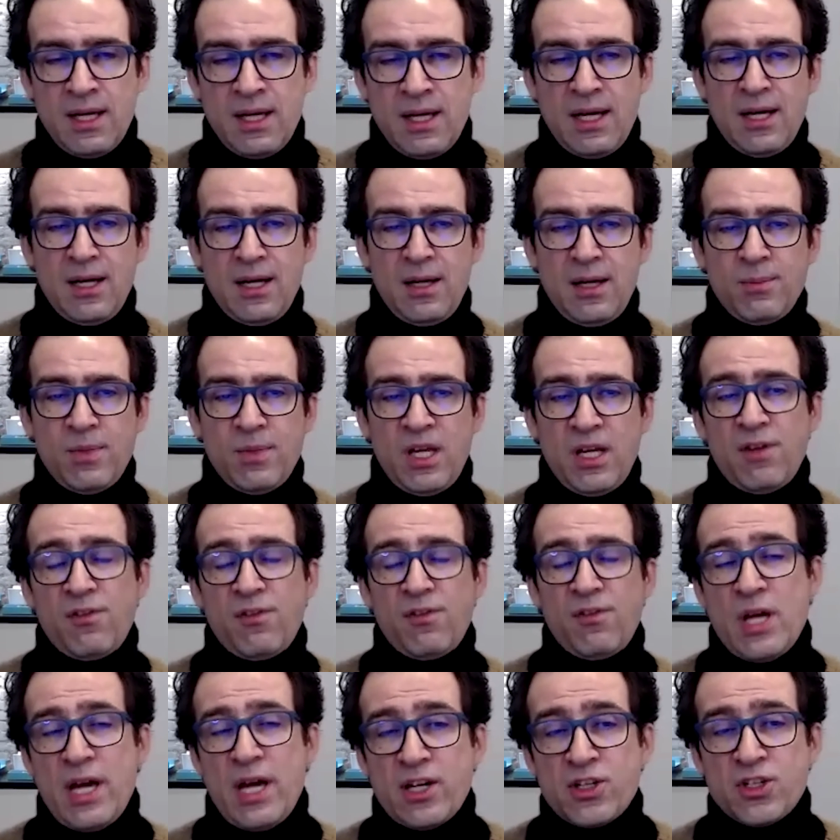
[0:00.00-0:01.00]
And
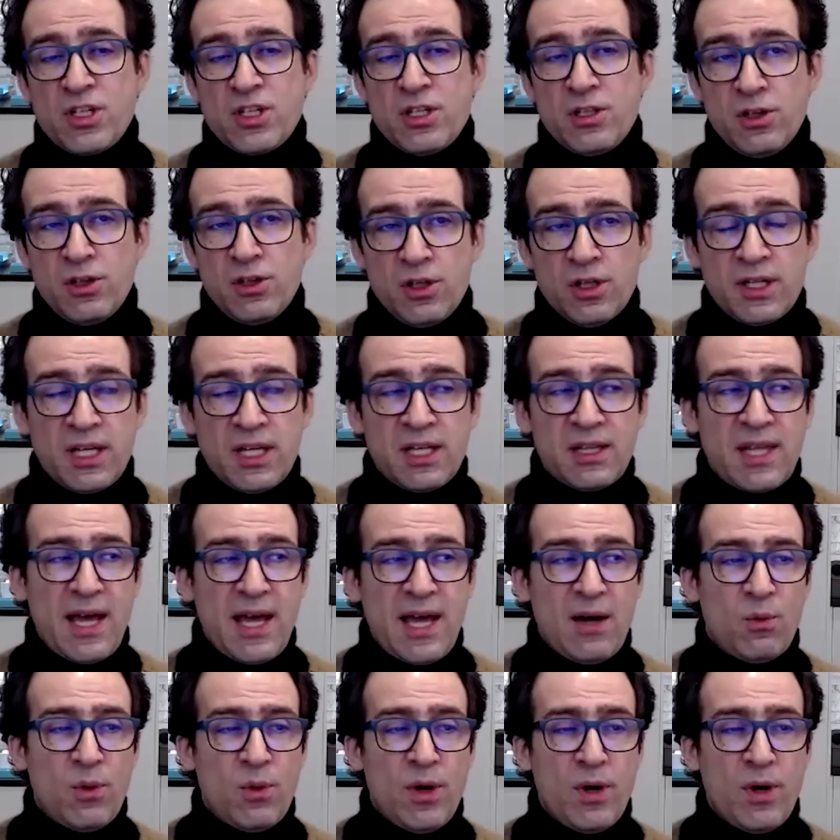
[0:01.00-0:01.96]
if you actually look at that,